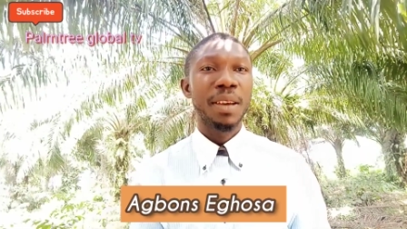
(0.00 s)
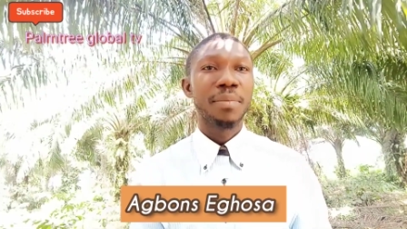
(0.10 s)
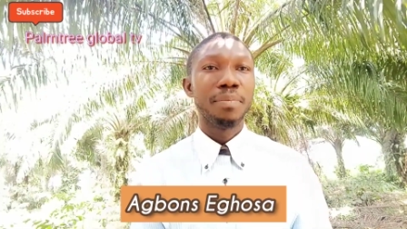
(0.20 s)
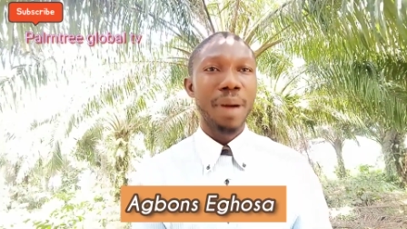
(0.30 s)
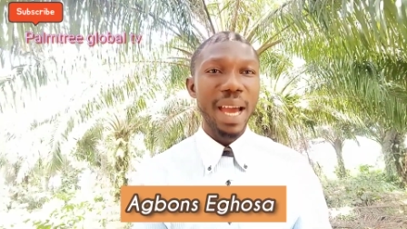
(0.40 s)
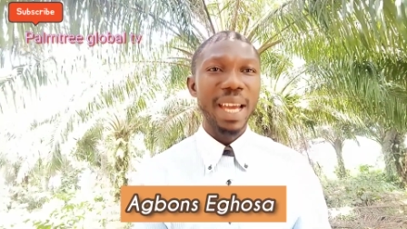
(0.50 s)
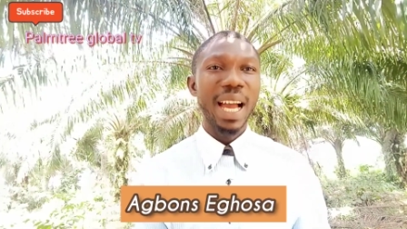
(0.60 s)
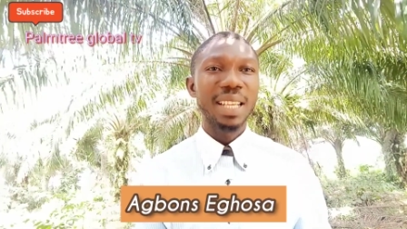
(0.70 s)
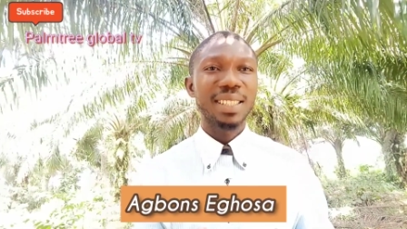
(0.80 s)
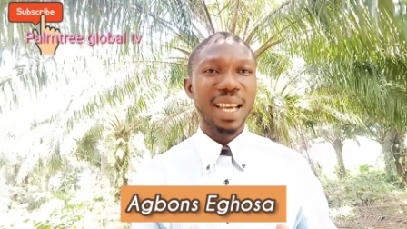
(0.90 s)
Buy
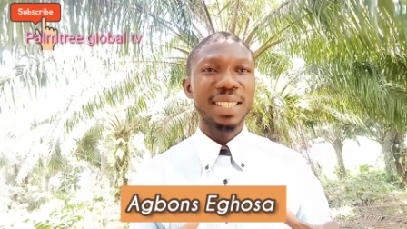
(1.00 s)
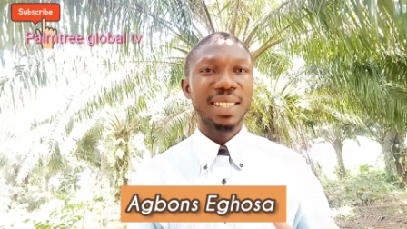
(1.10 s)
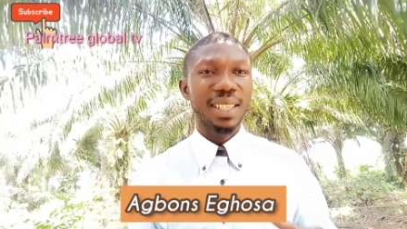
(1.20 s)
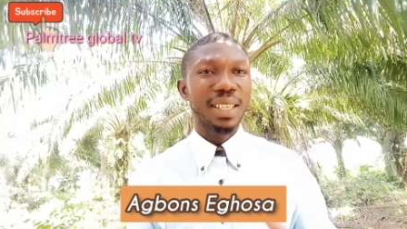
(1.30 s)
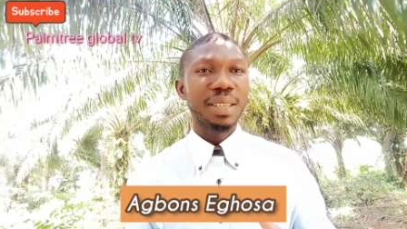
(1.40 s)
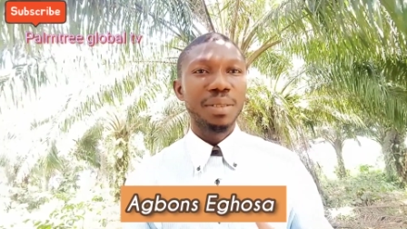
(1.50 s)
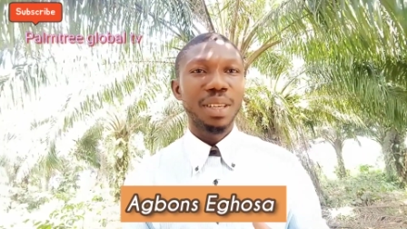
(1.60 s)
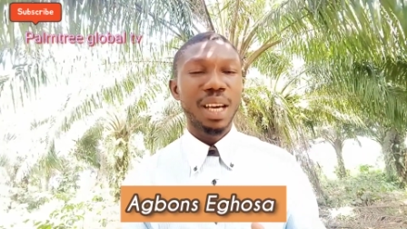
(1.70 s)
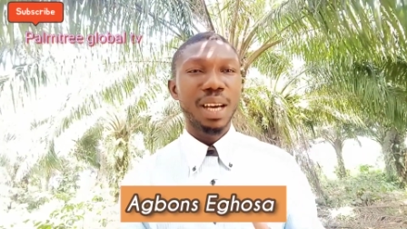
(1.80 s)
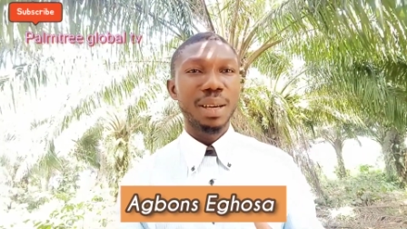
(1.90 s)
and start
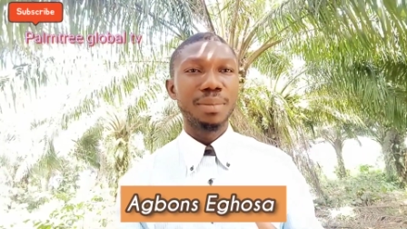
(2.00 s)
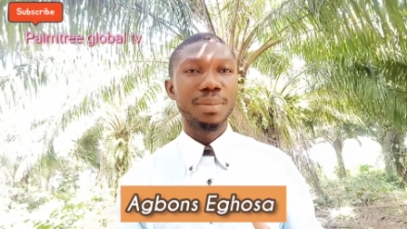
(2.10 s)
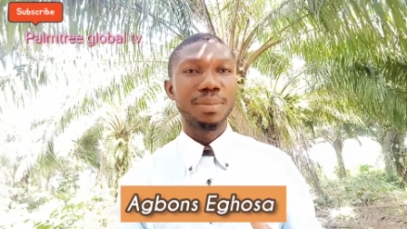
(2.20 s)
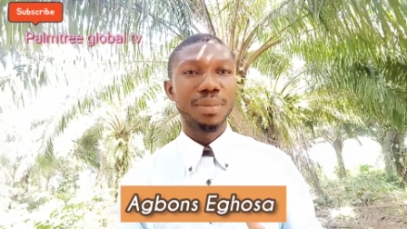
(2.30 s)
um,